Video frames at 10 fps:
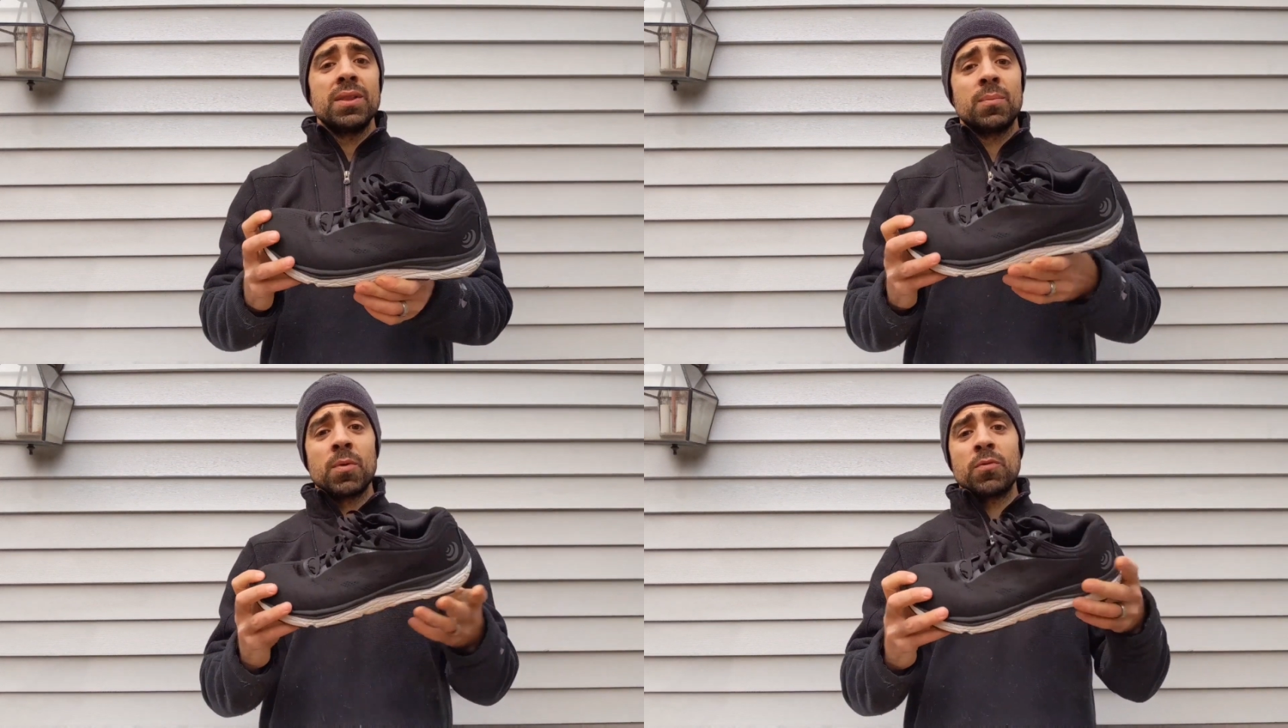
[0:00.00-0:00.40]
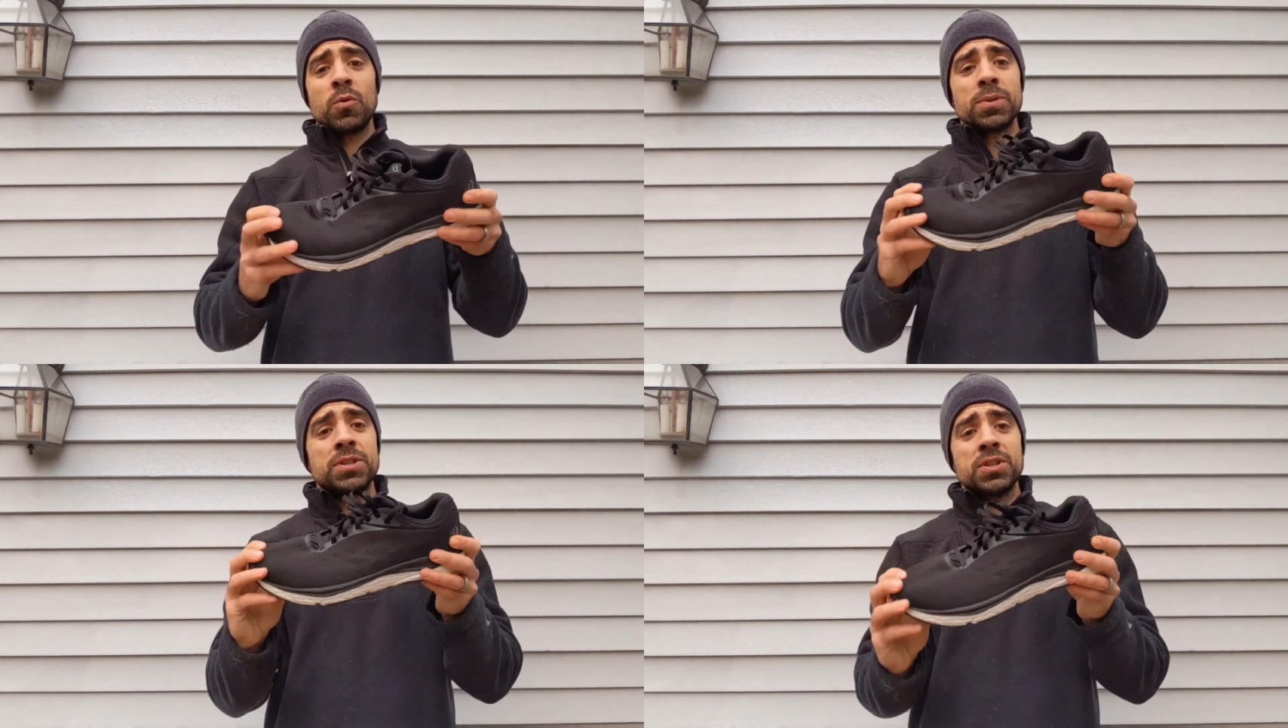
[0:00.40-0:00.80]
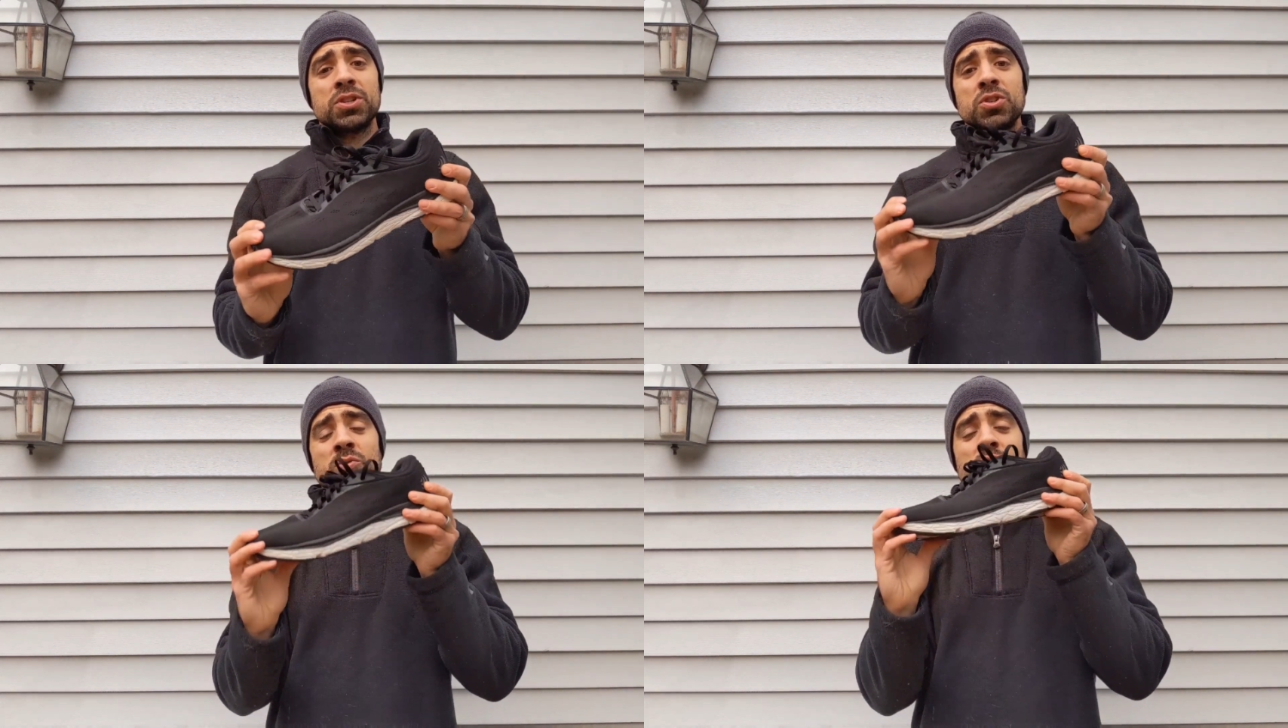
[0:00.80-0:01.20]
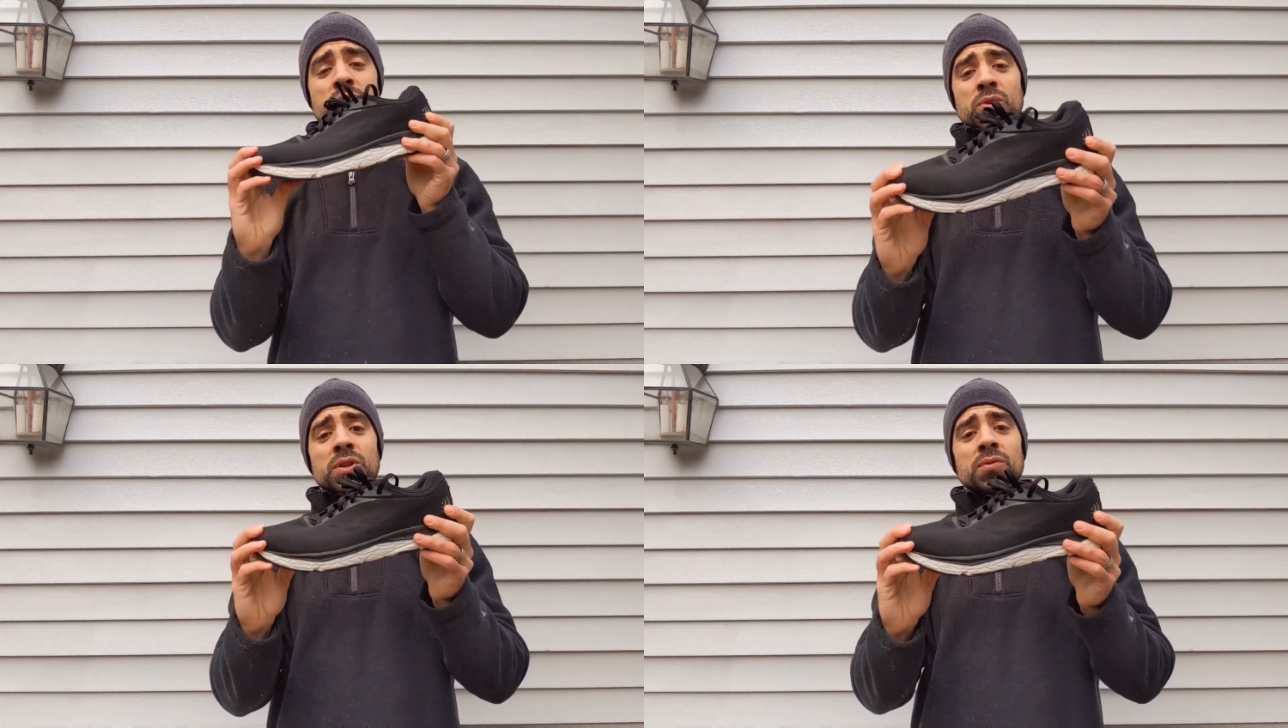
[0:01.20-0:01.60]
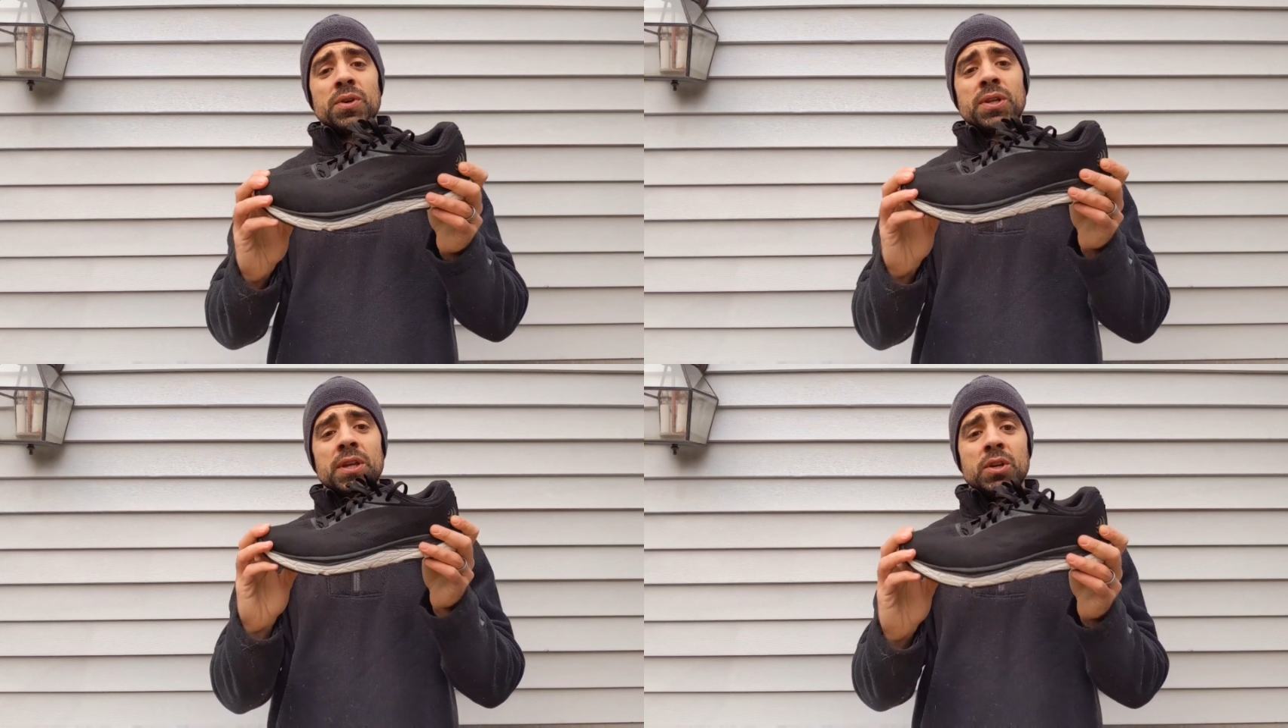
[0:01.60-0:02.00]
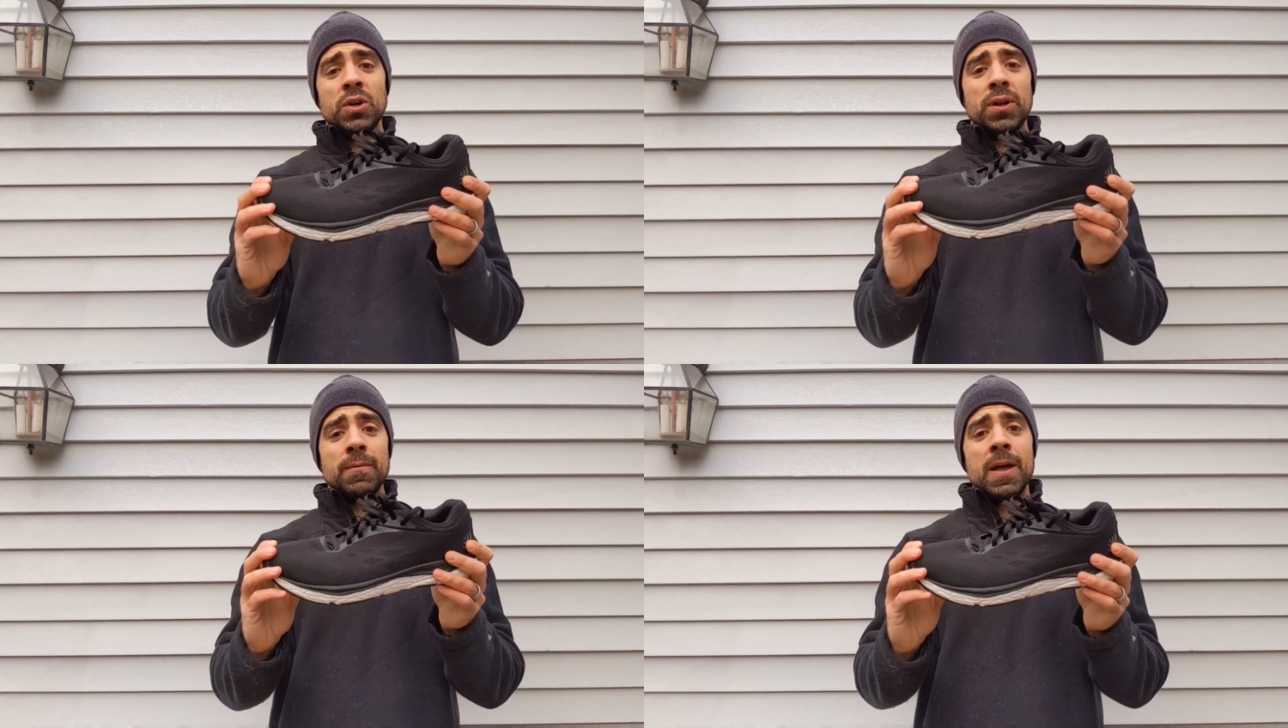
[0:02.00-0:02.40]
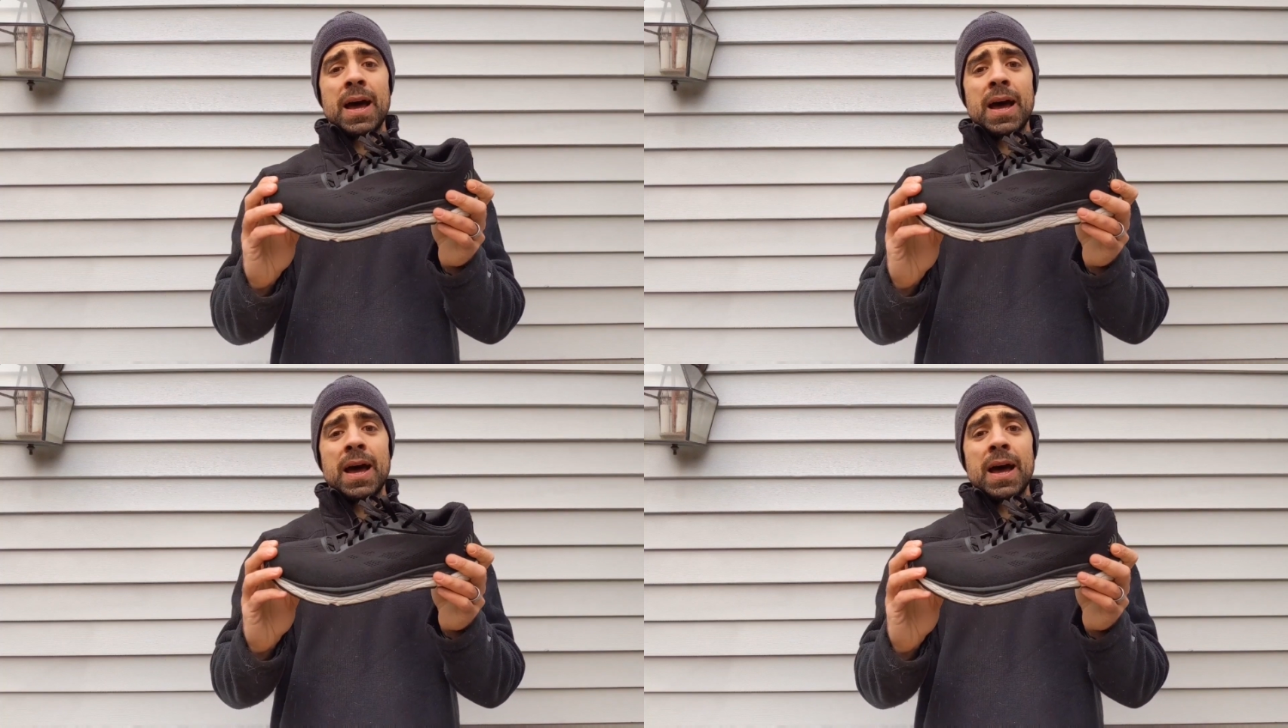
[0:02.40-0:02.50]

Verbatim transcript: The performance of the shoe is really, really good.